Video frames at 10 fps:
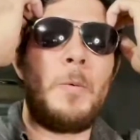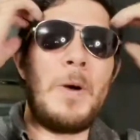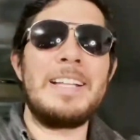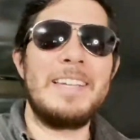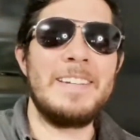
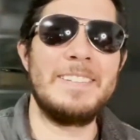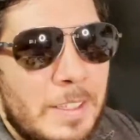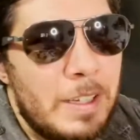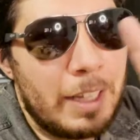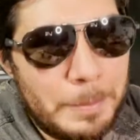What?
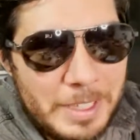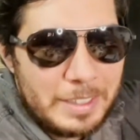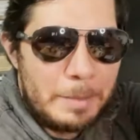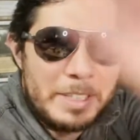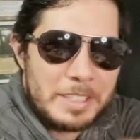Let
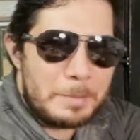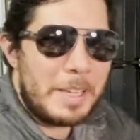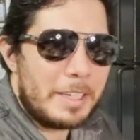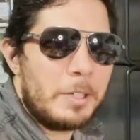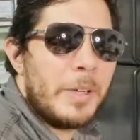me just
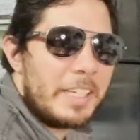make a quick